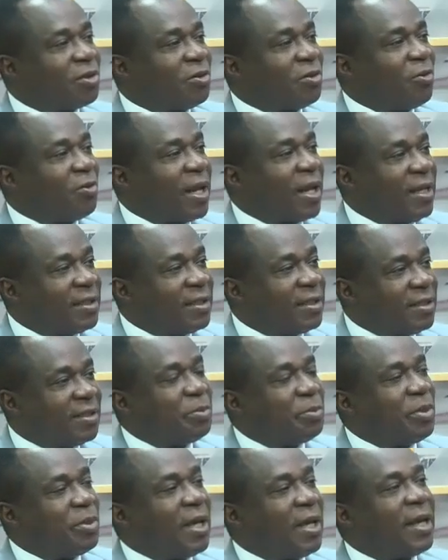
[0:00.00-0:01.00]
whether it is the
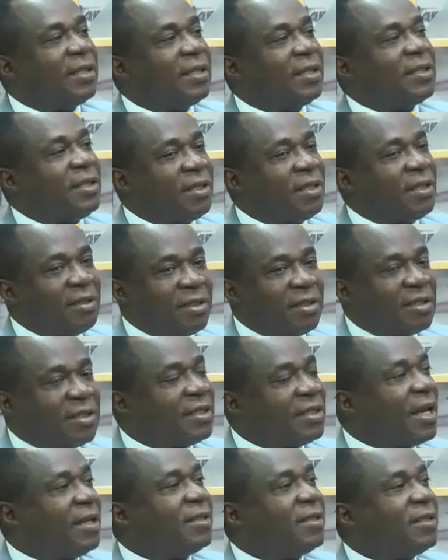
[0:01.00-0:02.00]
PIT, the
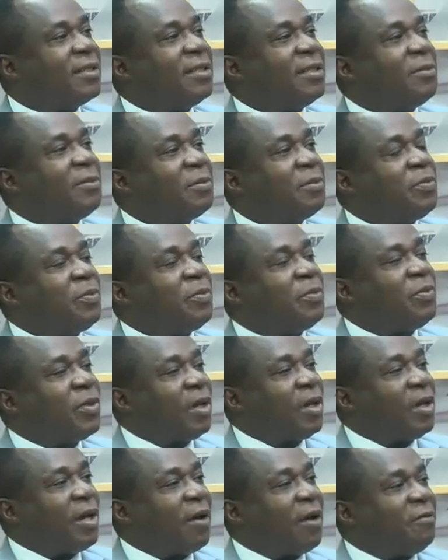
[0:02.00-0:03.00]
CIT.
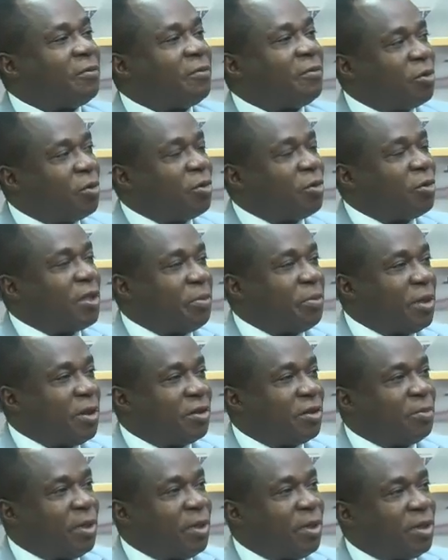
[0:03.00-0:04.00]
I've told you the
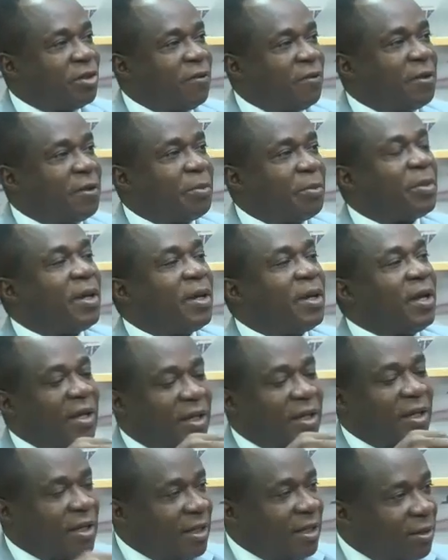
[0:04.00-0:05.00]
meanings of them.
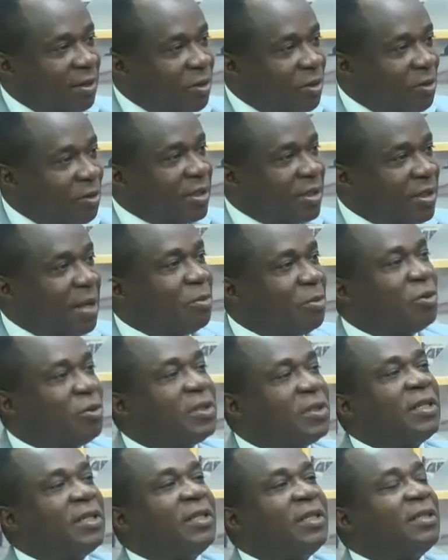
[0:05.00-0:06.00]
The stamp
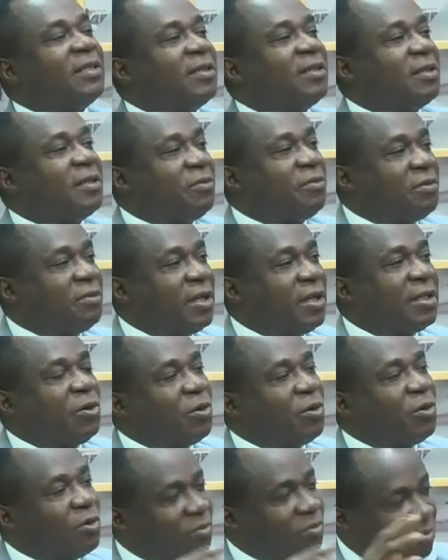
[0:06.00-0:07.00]
duties, the VAT,
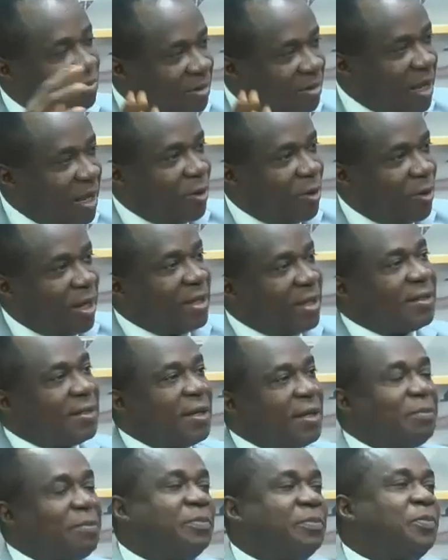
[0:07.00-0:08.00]
harmonize
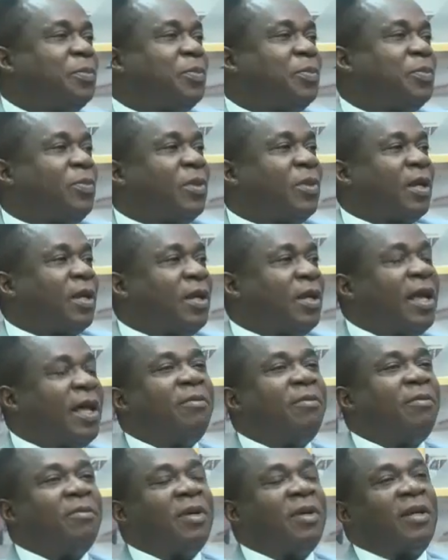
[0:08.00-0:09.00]
them.
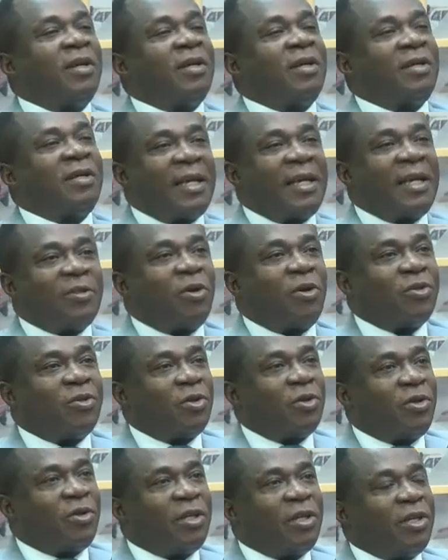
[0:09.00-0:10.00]
Then there is
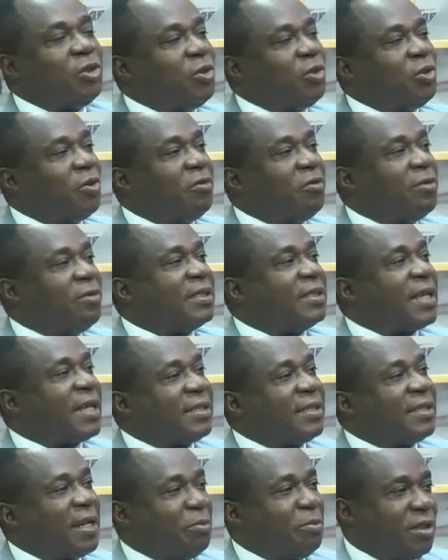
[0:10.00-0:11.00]
also the issue of even
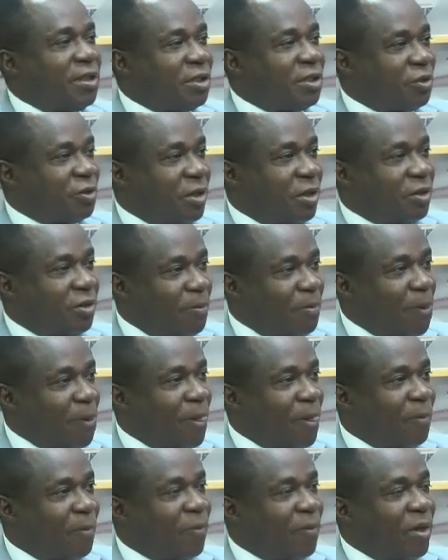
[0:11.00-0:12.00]
tax administration.
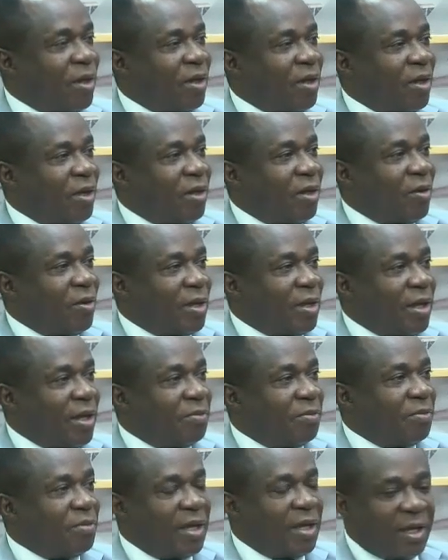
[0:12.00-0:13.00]

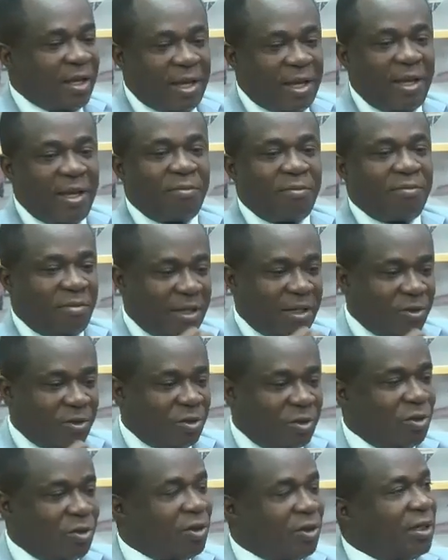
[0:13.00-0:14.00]
Okay, again, there's
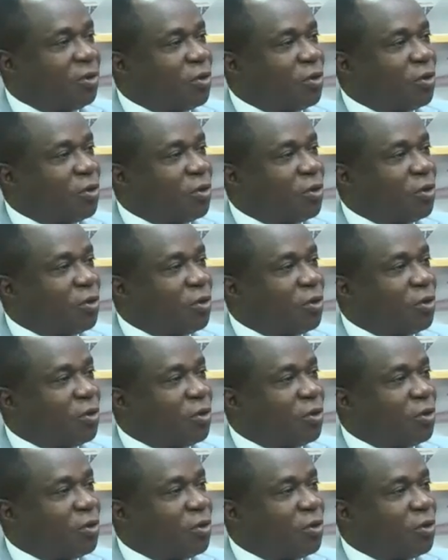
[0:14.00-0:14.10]
also the need to